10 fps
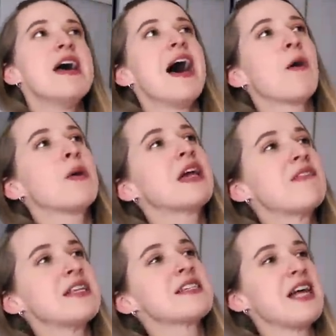I want to give
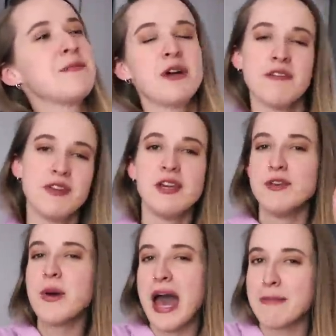the disclaimer, if
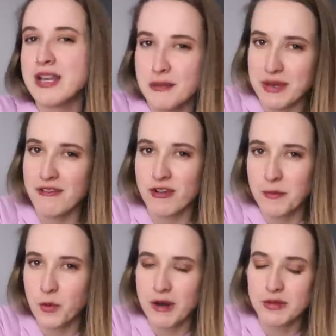you happen to be
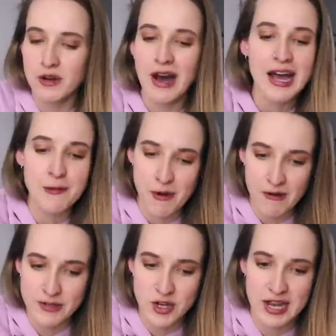from Pueblo, I
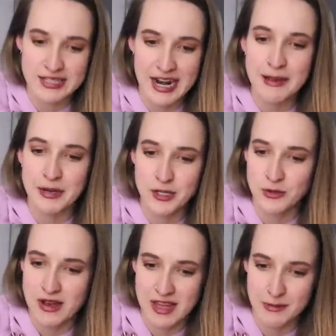apologize that I'm going to
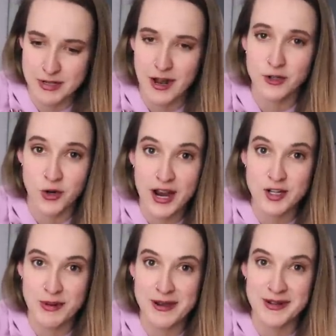do nothing but talk
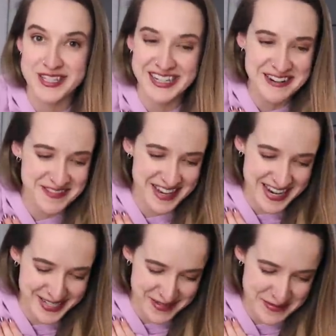trash about your city for the
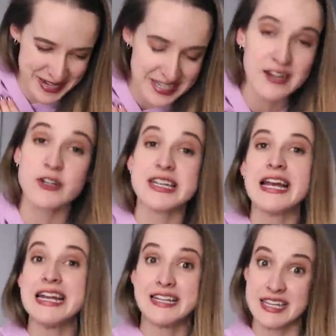next few minutes.
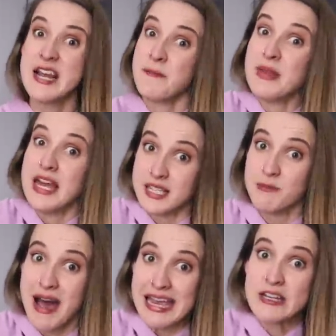Understand, it's
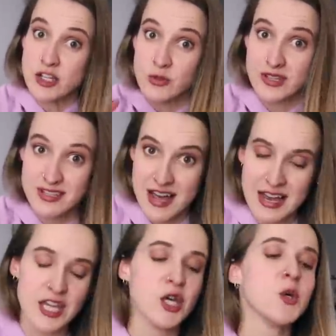my issues, it's
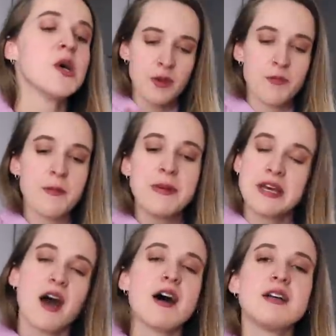not you. But
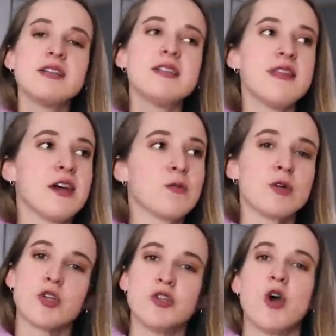because there
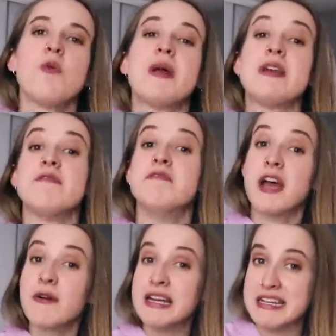were so many
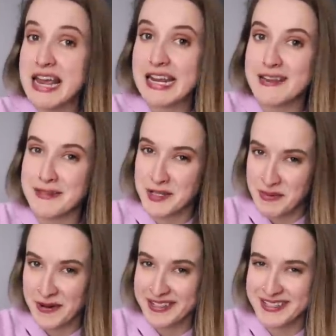very negative
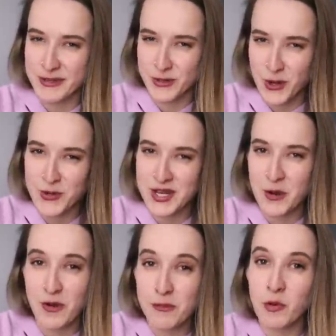experiences
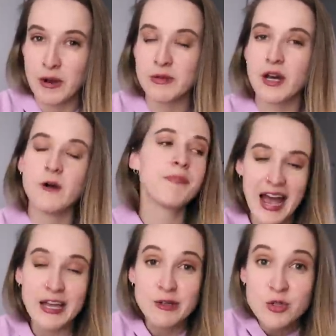associated with Pueblo,
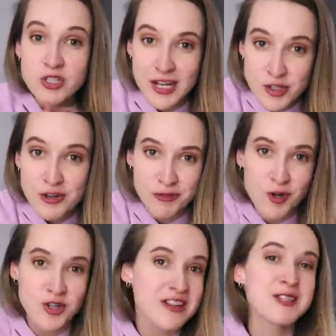I grew such an
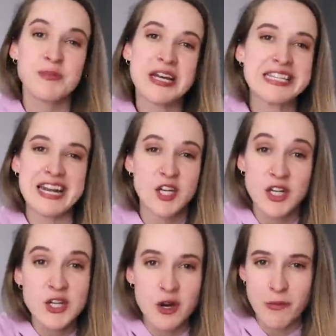aversion to this place that I
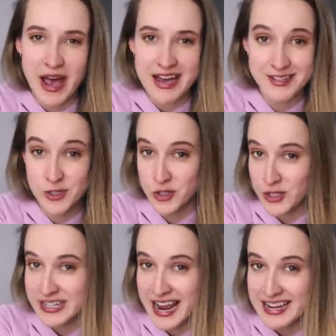couldn't go past a
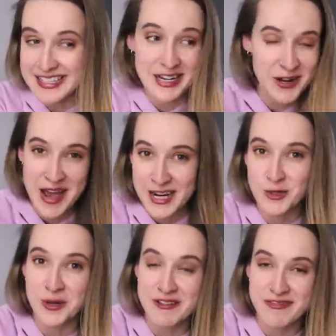certain exit on
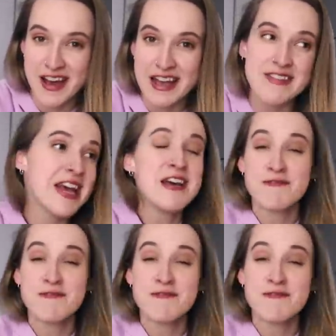I-25.